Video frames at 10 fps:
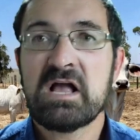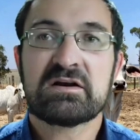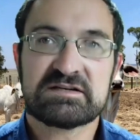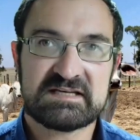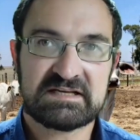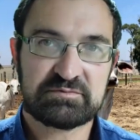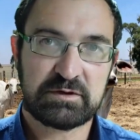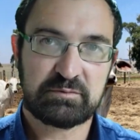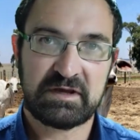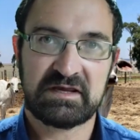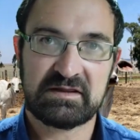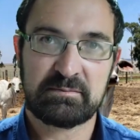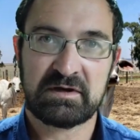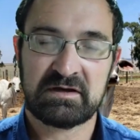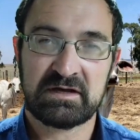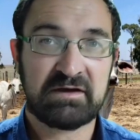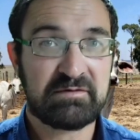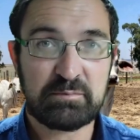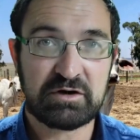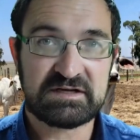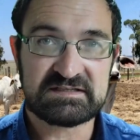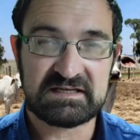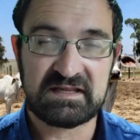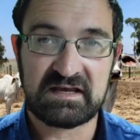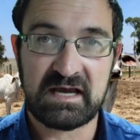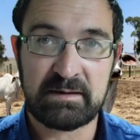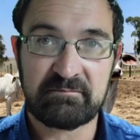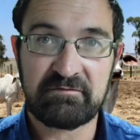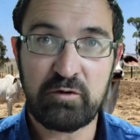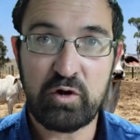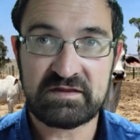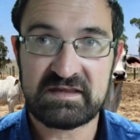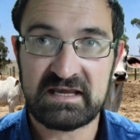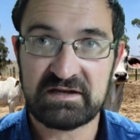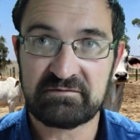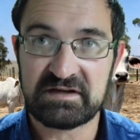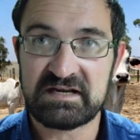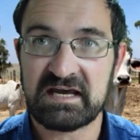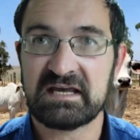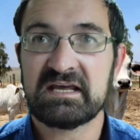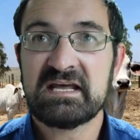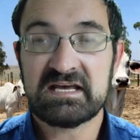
because that's what we're in everybody's in the game for at the end of the day.